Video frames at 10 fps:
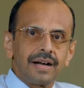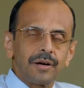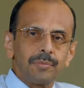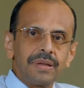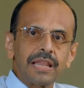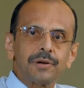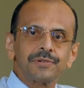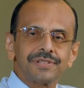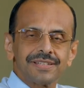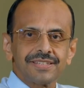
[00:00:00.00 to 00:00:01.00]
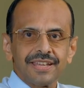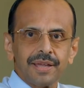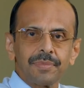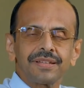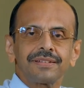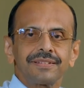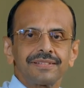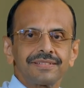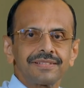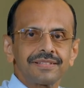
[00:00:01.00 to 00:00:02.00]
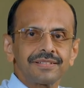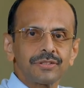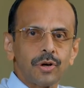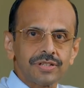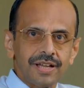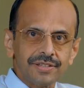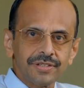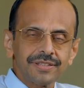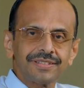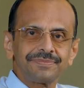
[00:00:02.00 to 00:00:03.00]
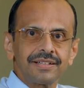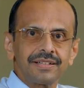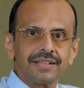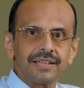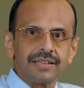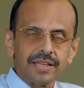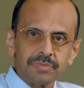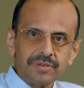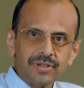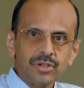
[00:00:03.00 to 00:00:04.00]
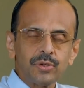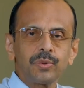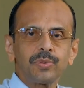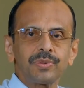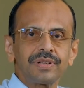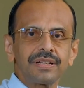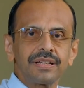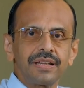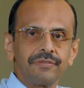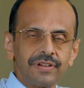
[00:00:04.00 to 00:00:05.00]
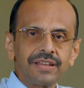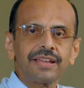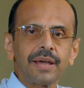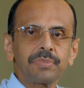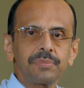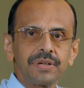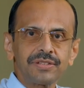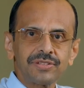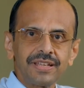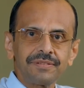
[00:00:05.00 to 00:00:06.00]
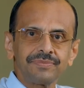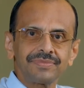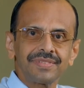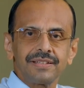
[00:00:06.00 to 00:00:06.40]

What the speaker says: Our beloved Chairman, Dr. Azad, let me wish you a very happy birthday.